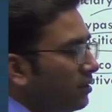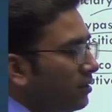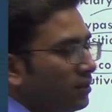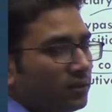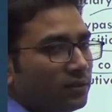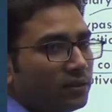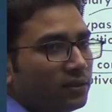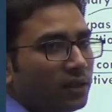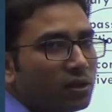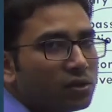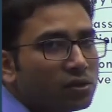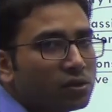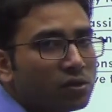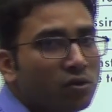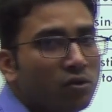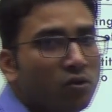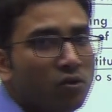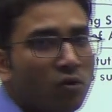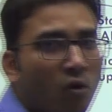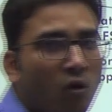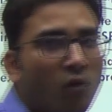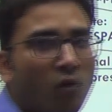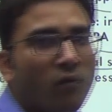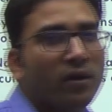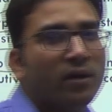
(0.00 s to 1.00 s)
There is
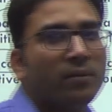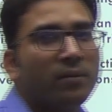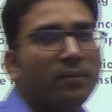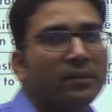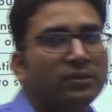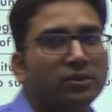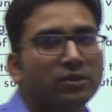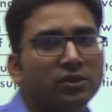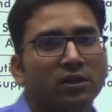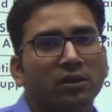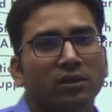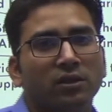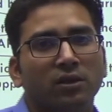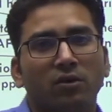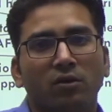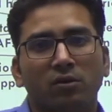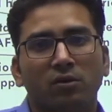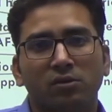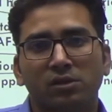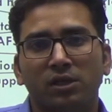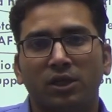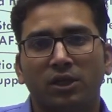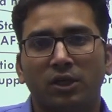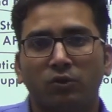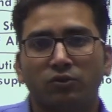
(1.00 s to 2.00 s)
no way of mention in the
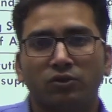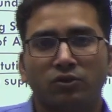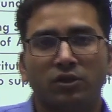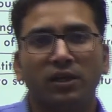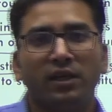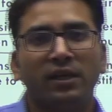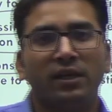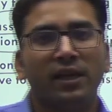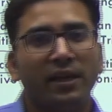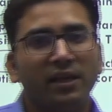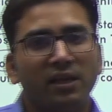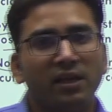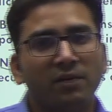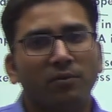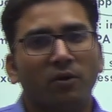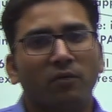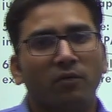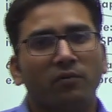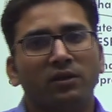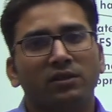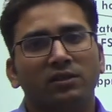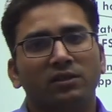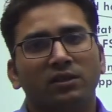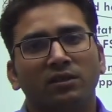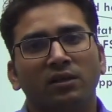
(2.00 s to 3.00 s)
constitution in any
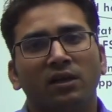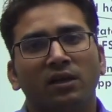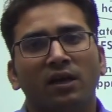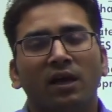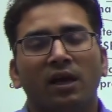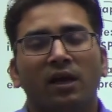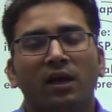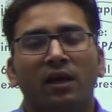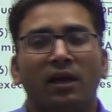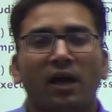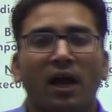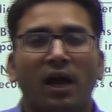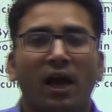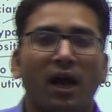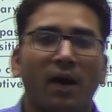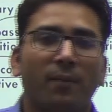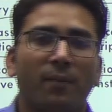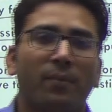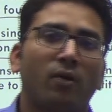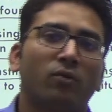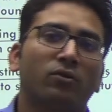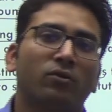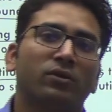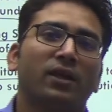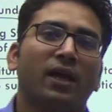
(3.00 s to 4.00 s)
provision
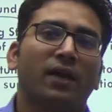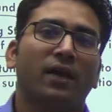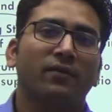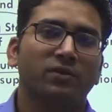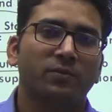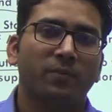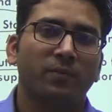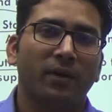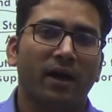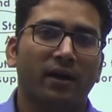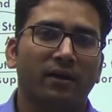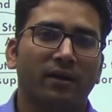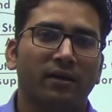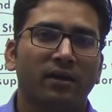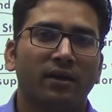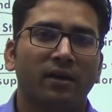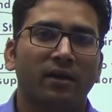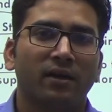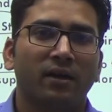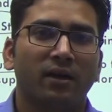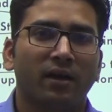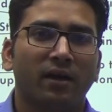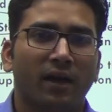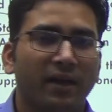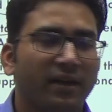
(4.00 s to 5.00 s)
about the AFSPA act,
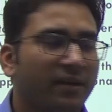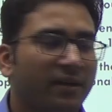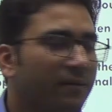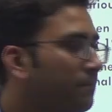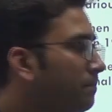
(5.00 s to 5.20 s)
right?